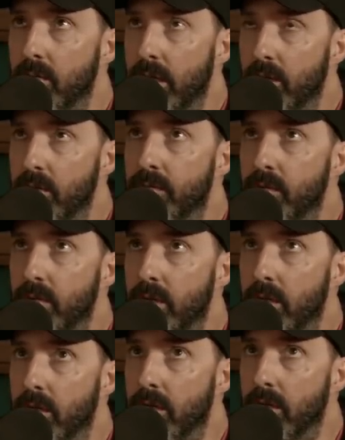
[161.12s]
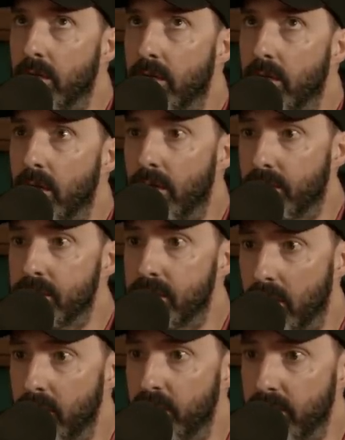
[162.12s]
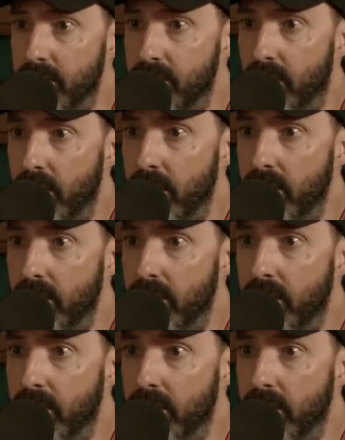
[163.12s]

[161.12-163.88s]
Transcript: interviewing other celebrities, right? It's